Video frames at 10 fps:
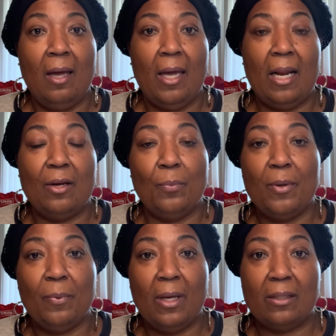and I know
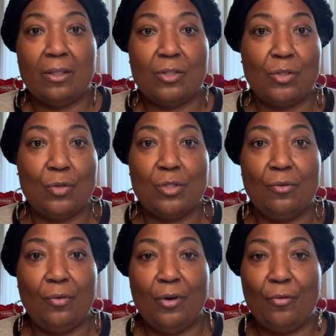people are out there searching
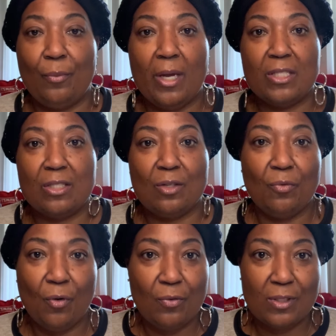for information, so
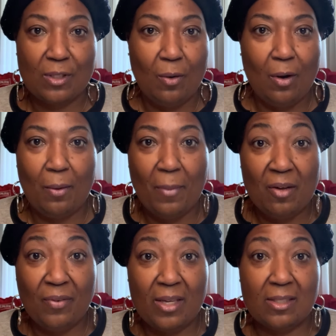forth and so on, and my
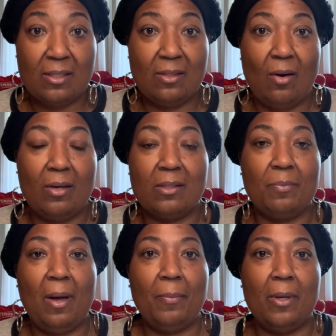face is starting to
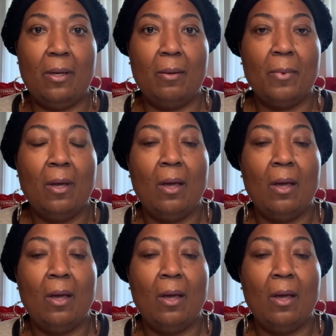pop up.